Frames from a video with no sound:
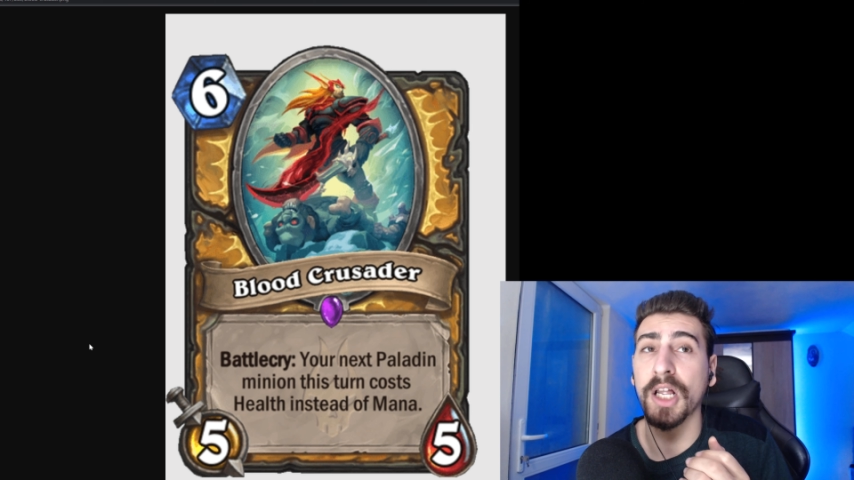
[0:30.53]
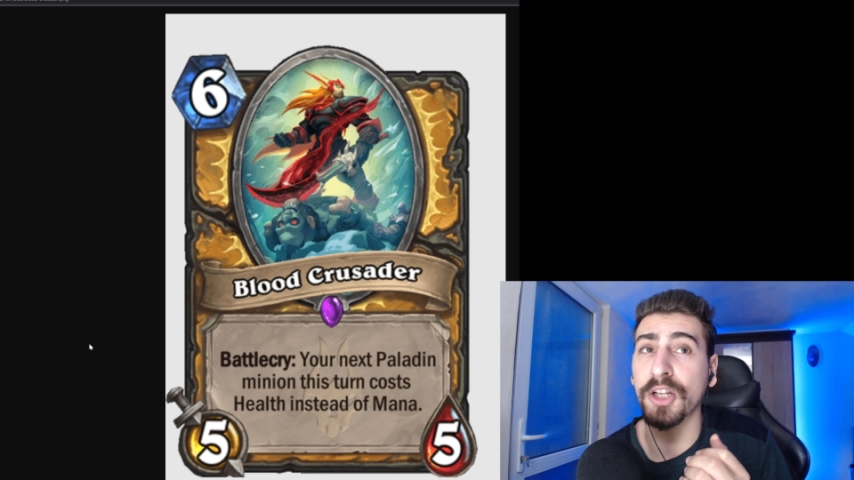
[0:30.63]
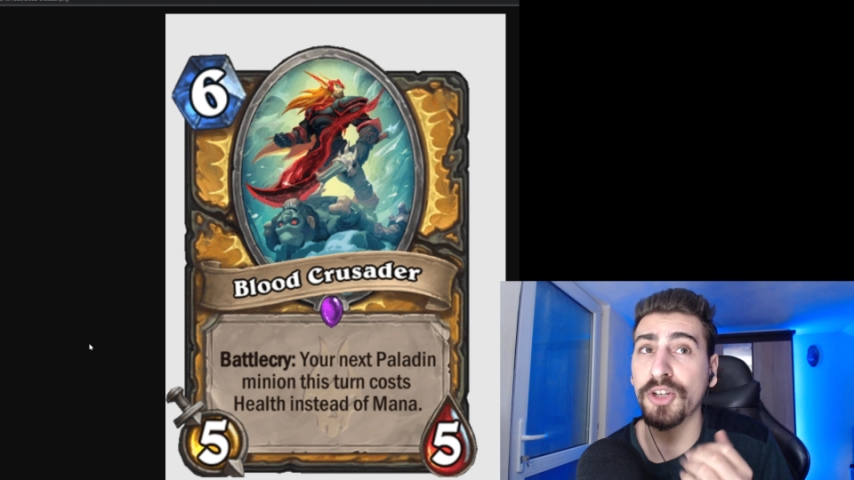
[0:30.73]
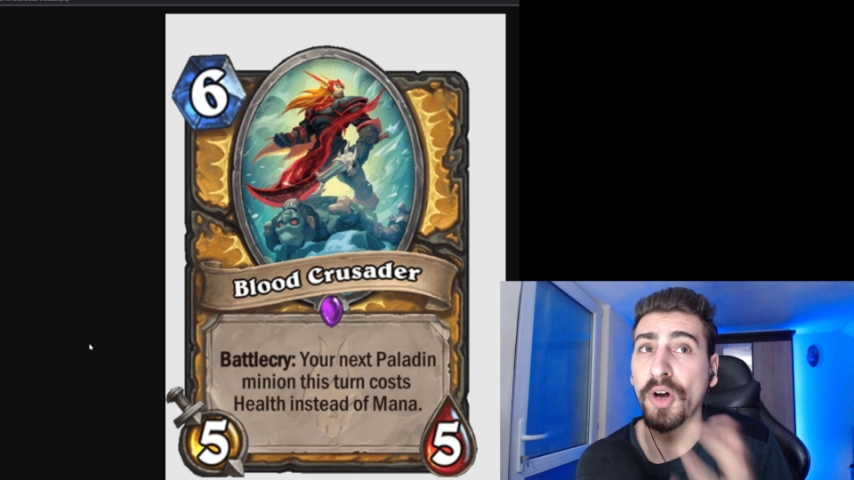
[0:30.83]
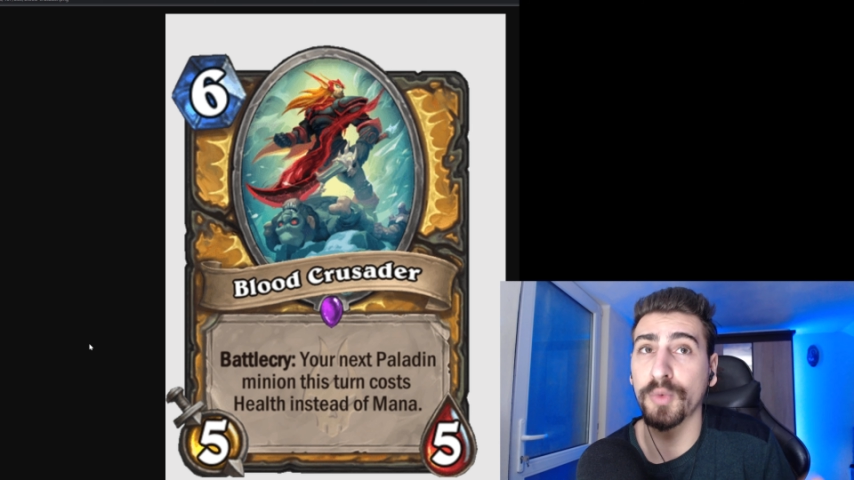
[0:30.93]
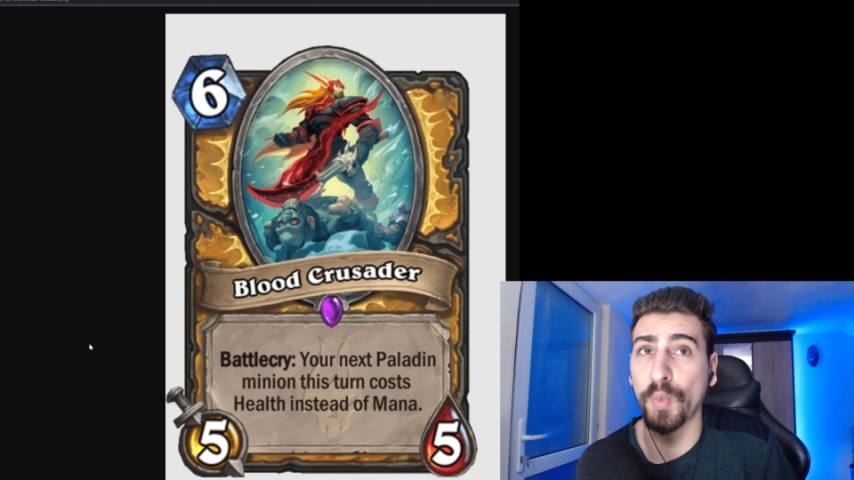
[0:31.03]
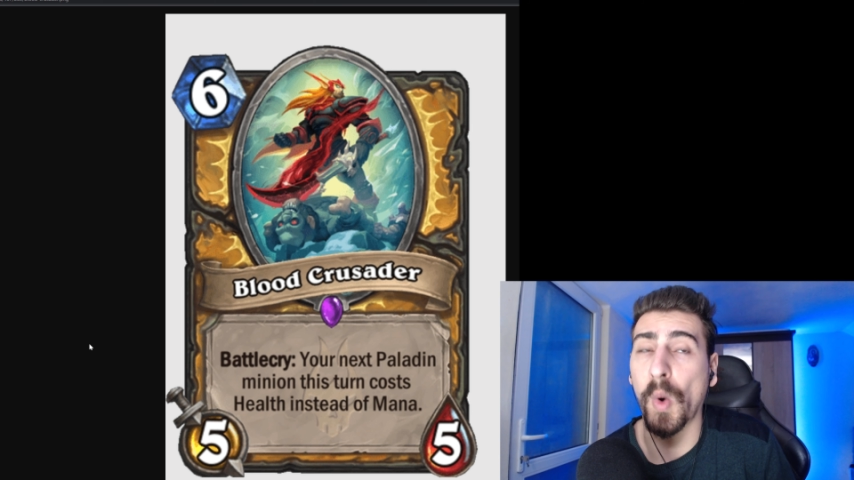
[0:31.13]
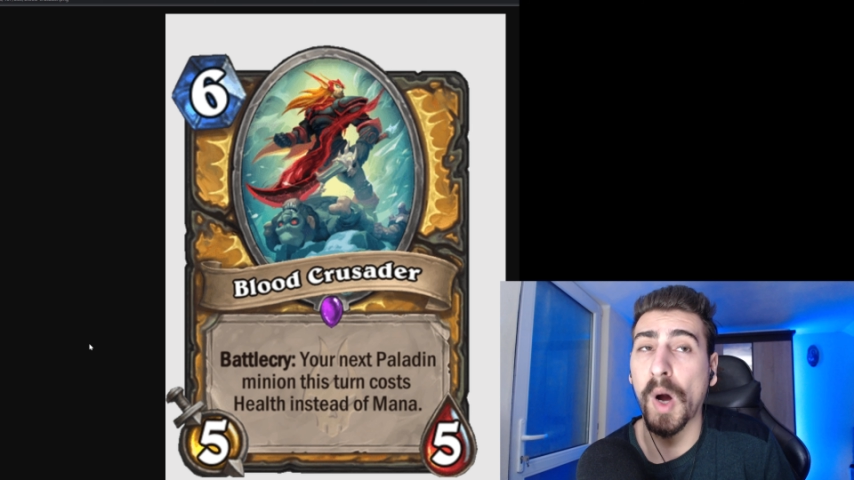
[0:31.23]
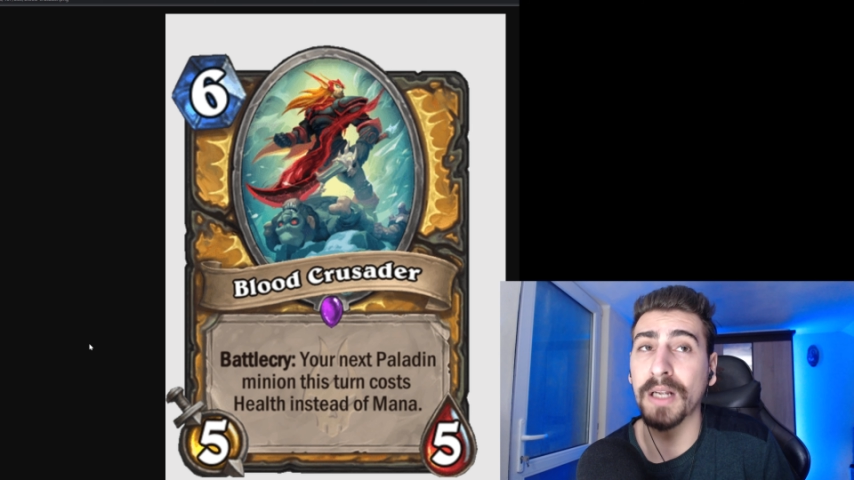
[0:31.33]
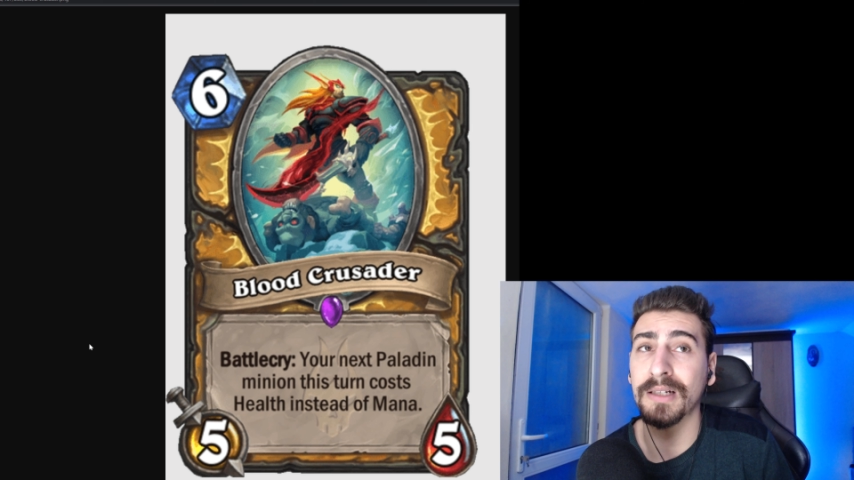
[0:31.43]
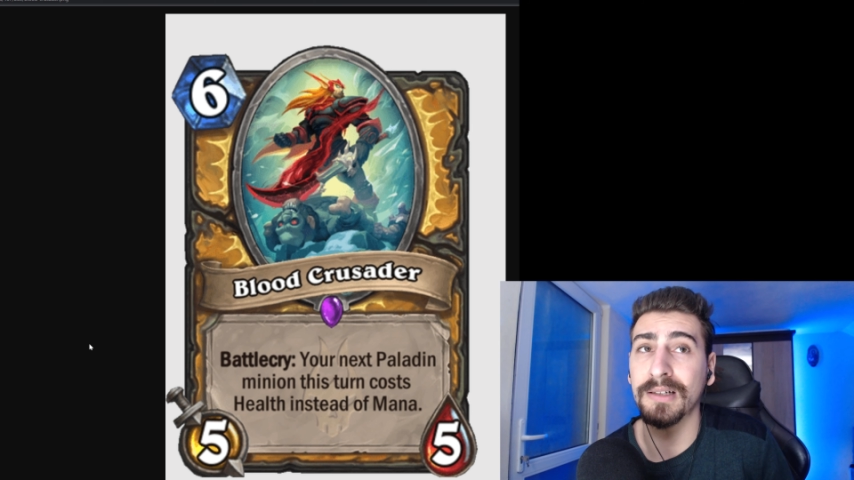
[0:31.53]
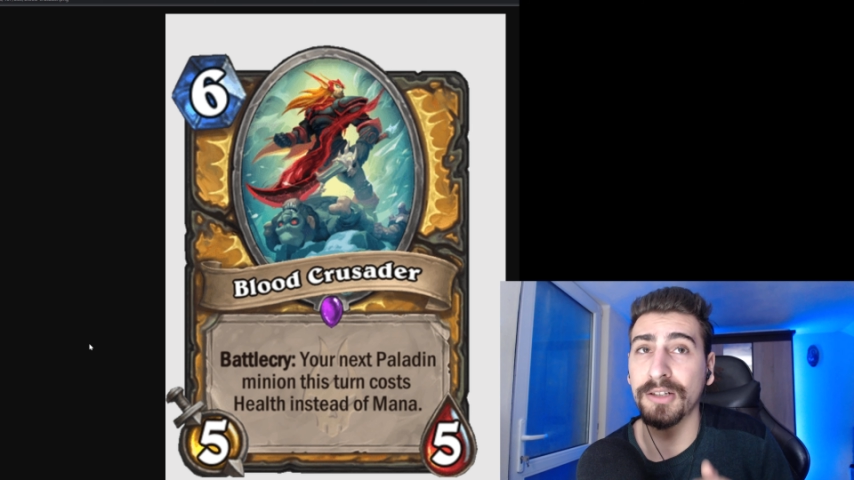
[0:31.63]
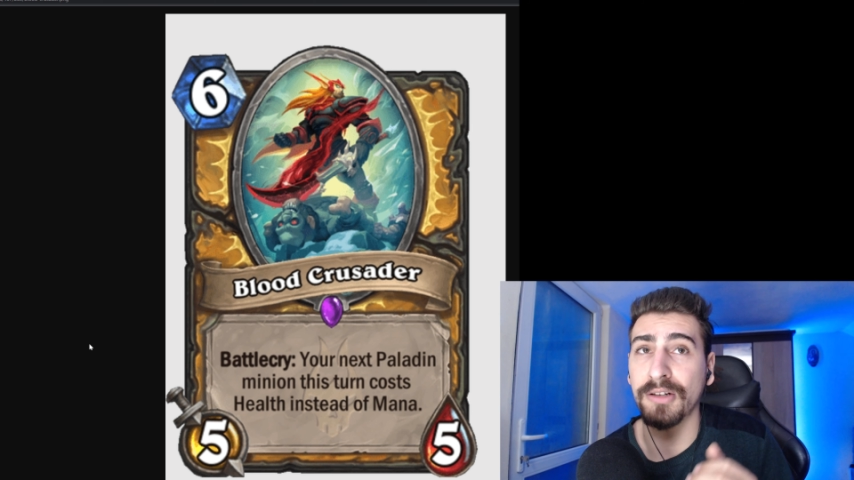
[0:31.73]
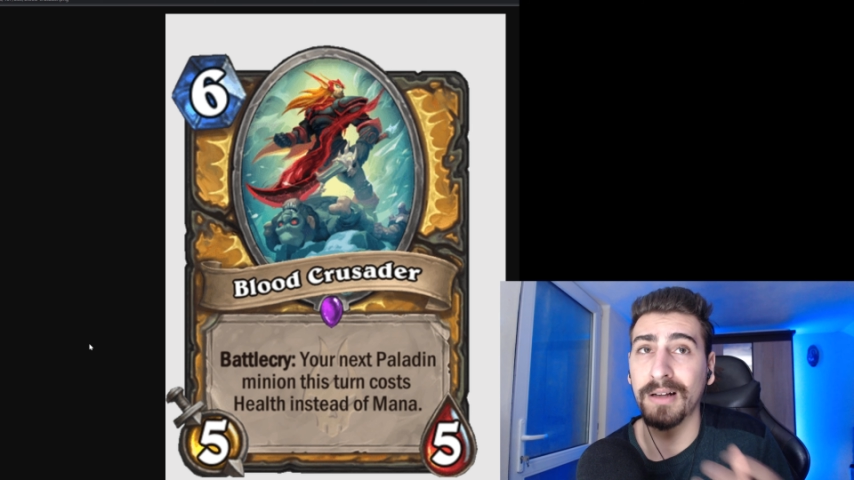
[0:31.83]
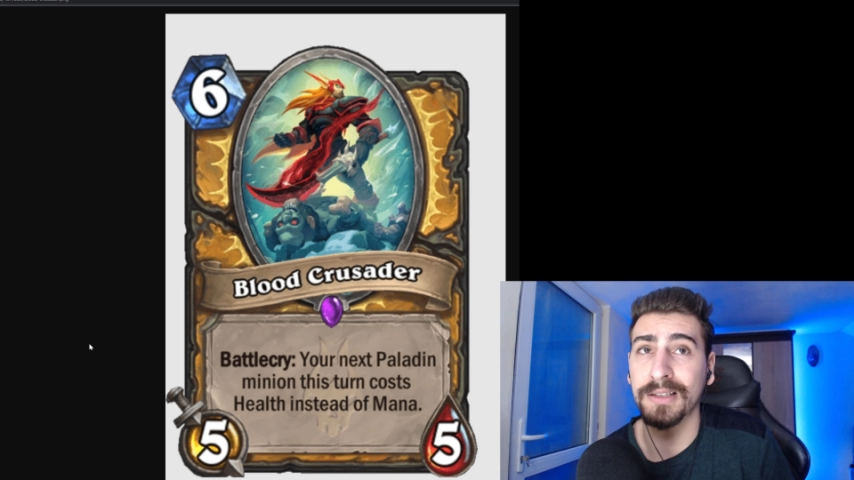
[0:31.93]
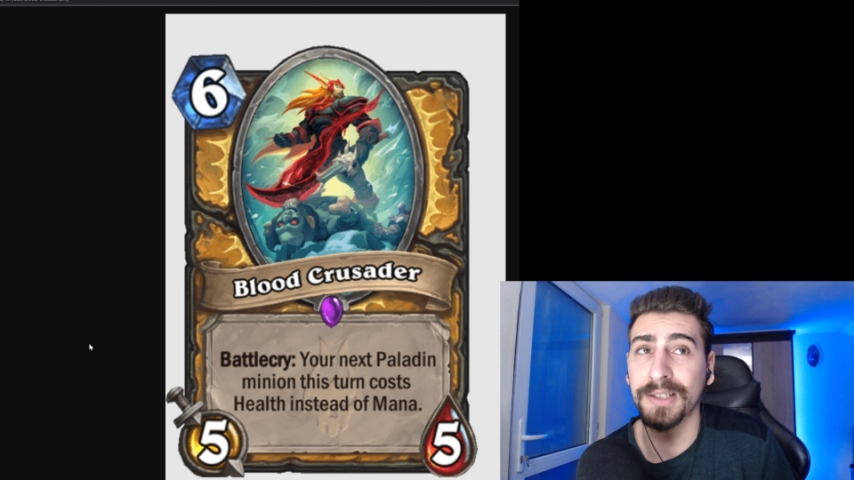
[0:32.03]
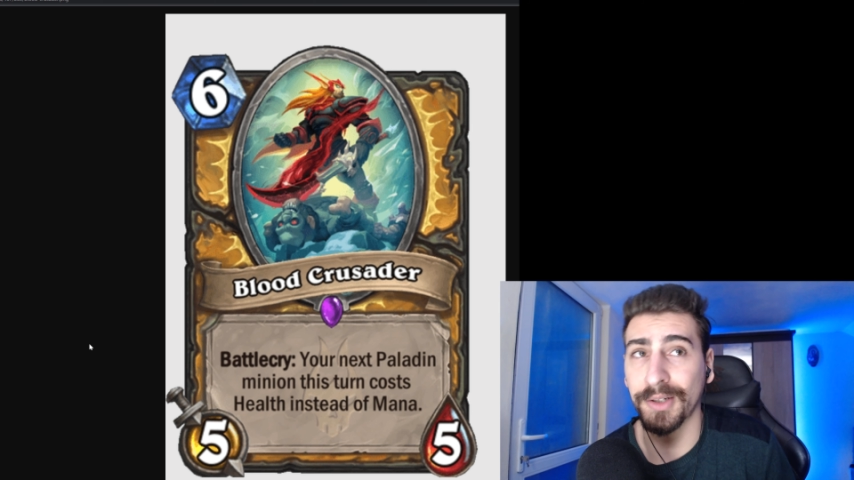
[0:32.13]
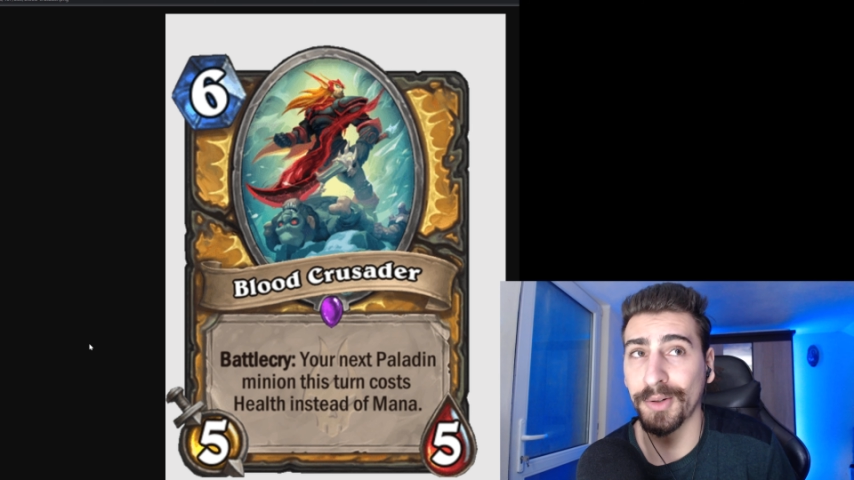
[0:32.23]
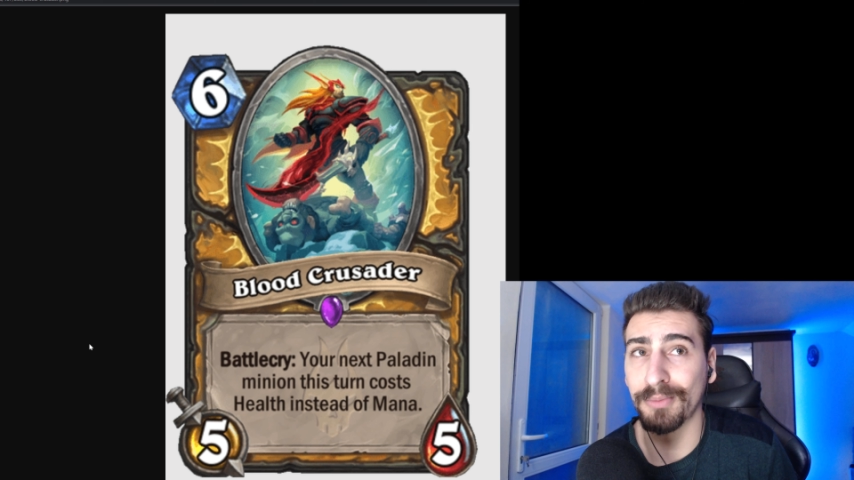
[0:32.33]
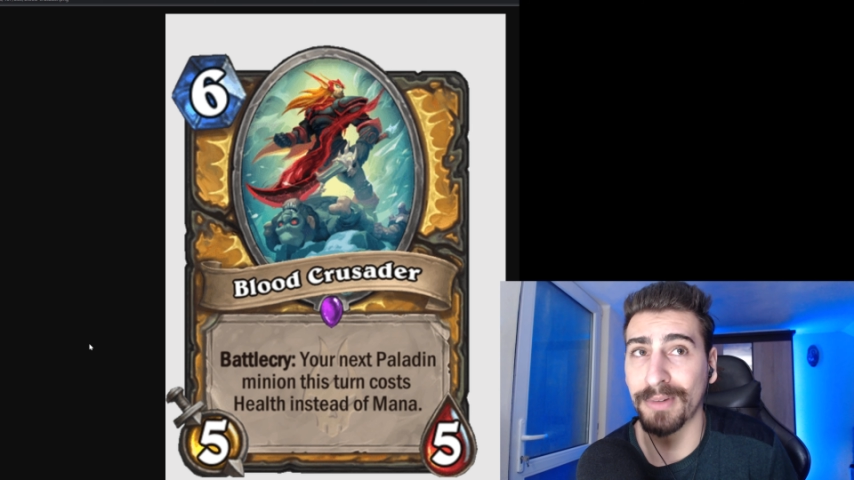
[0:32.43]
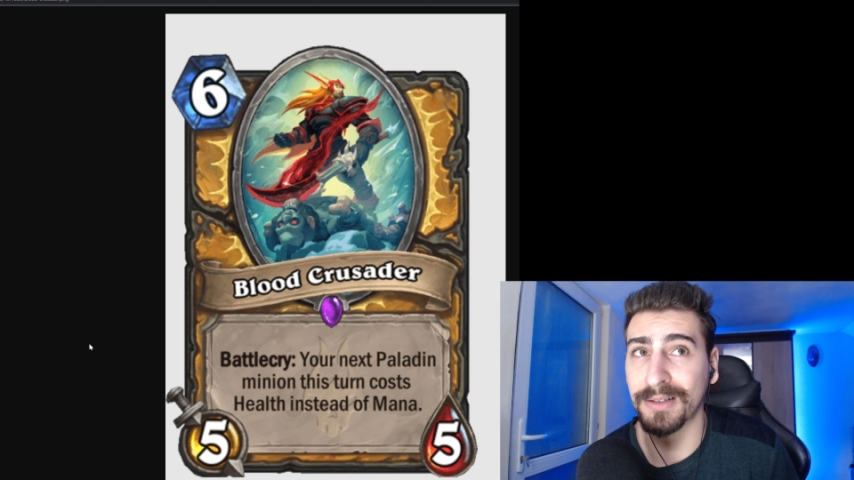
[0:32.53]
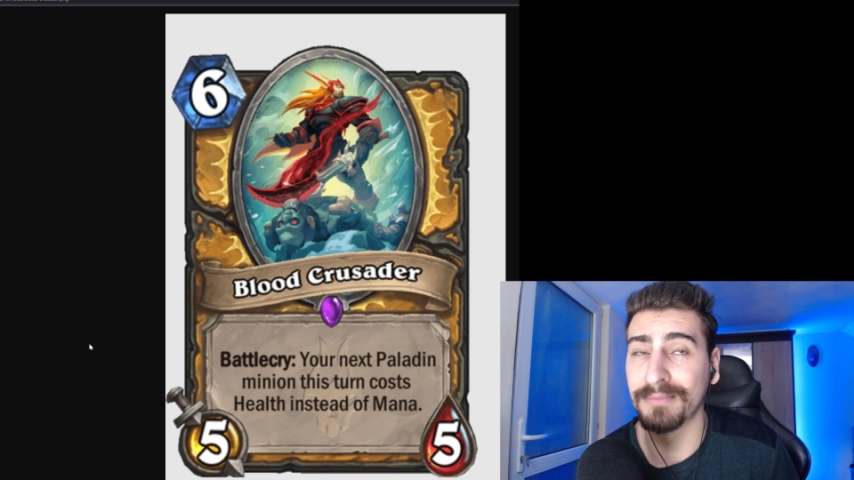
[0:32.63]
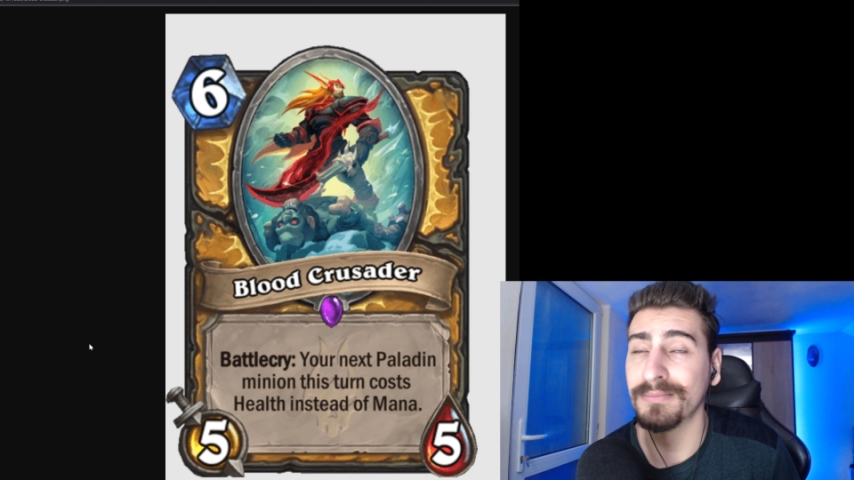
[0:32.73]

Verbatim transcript: not one, not two, but